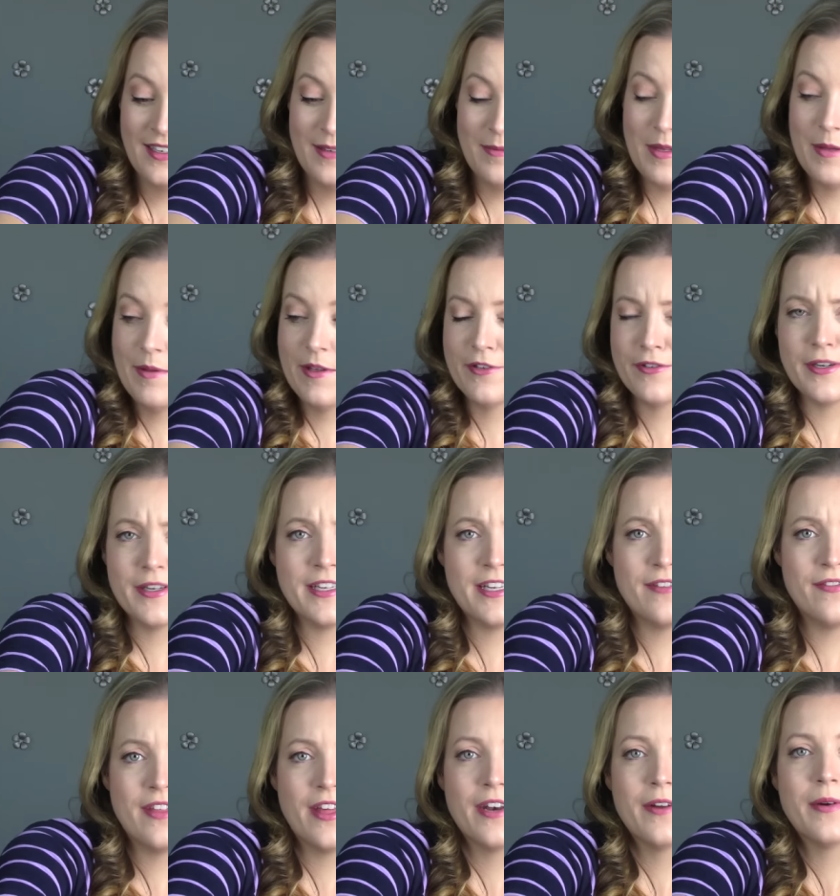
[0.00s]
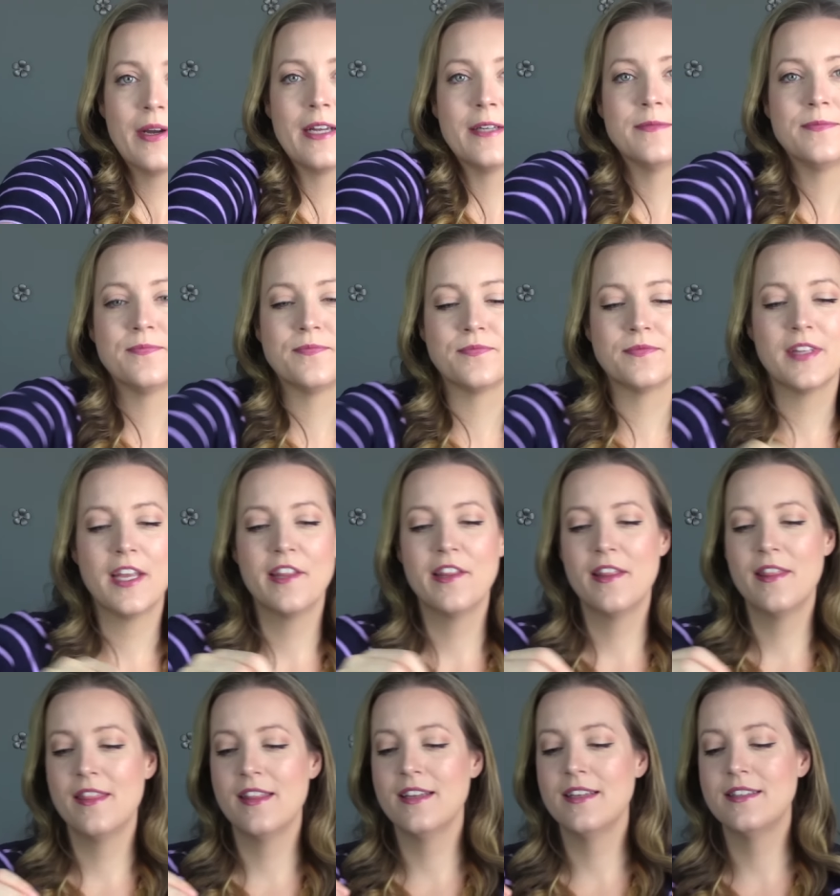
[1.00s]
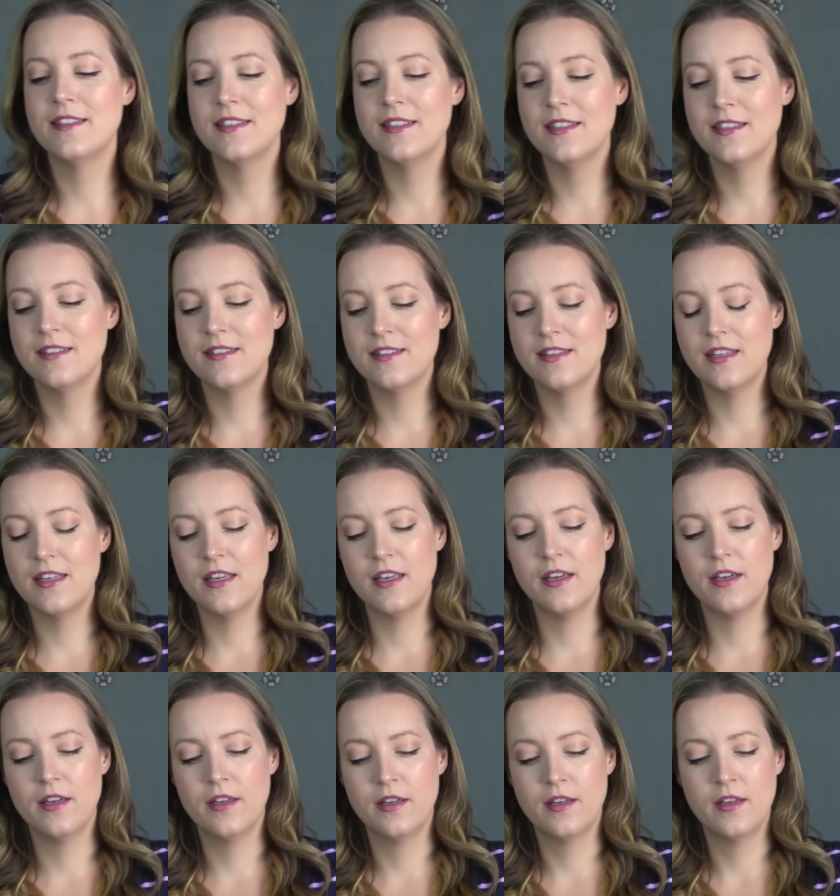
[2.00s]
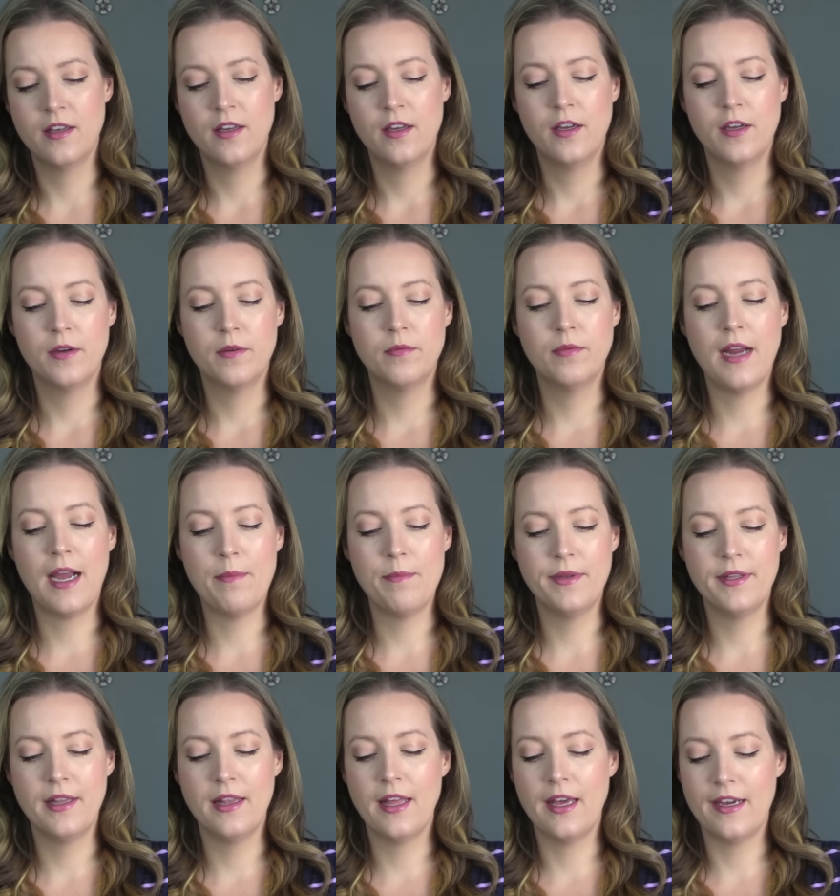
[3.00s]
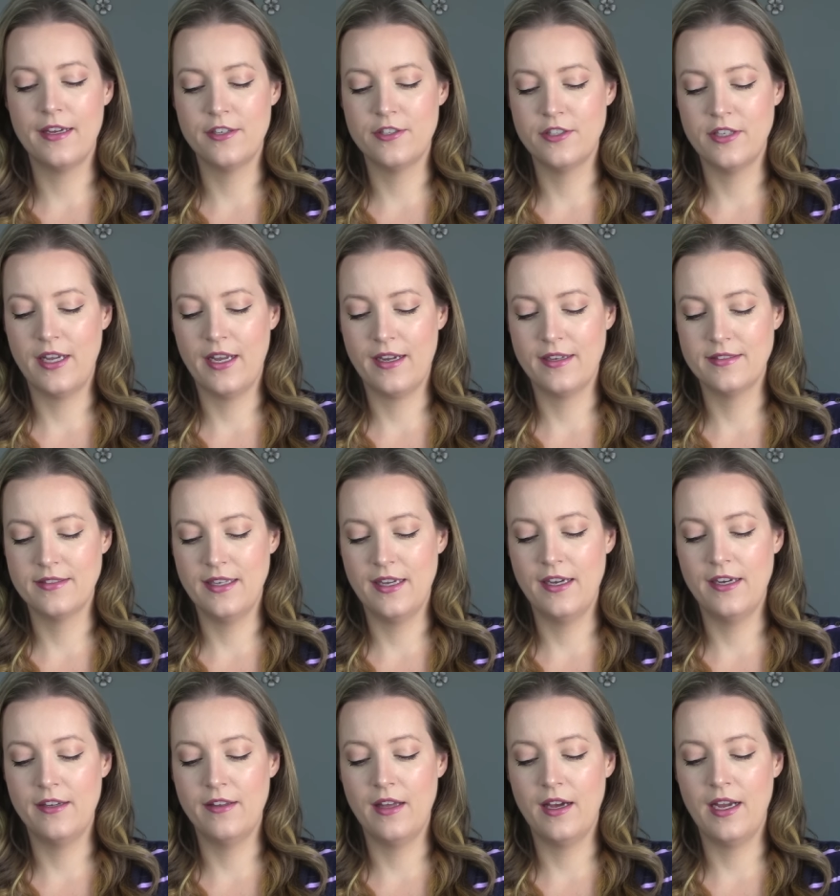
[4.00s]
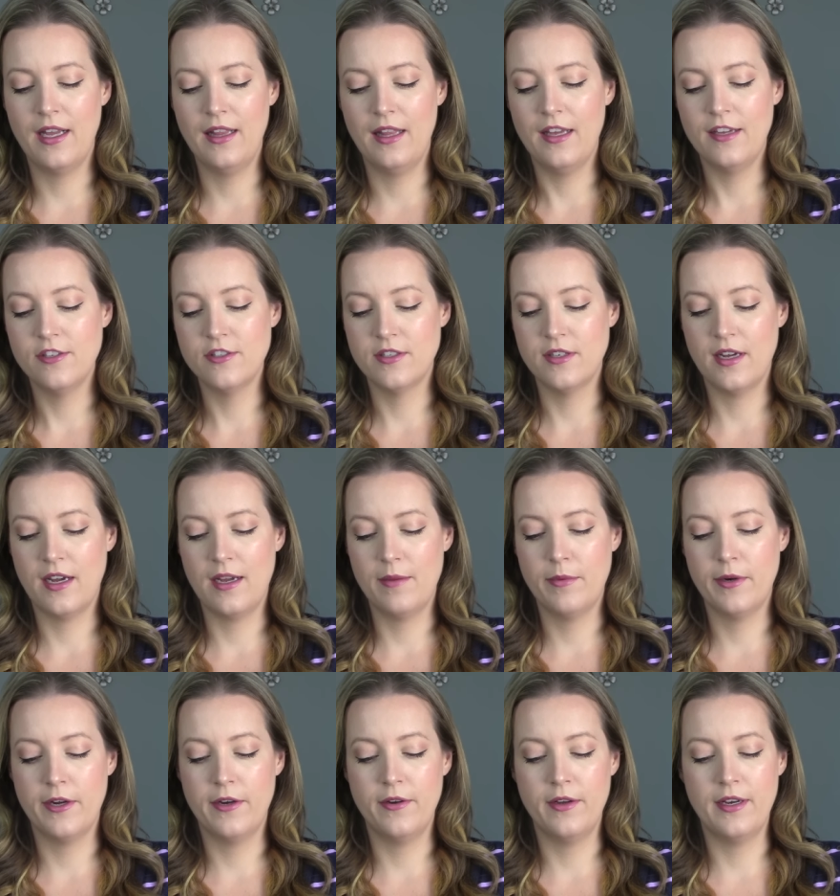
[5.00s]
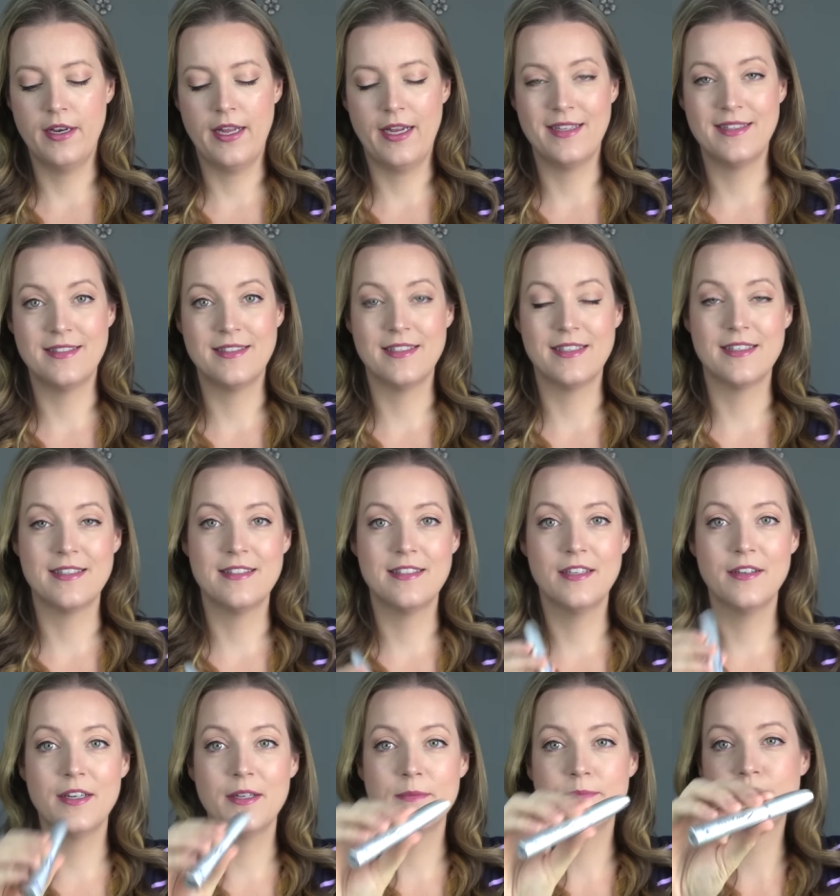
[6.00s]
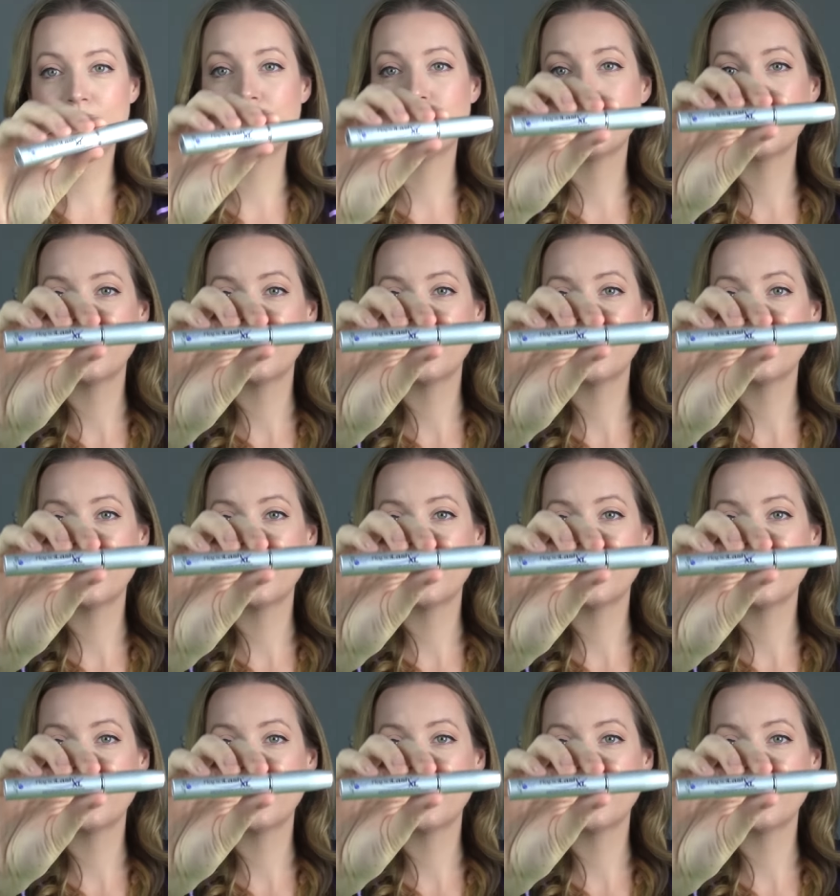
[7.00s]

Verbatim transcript: Maybe I'll try and give that away. And then this is the Rapid Lash XL Eyelash and Eyebrow Enhancing Serum.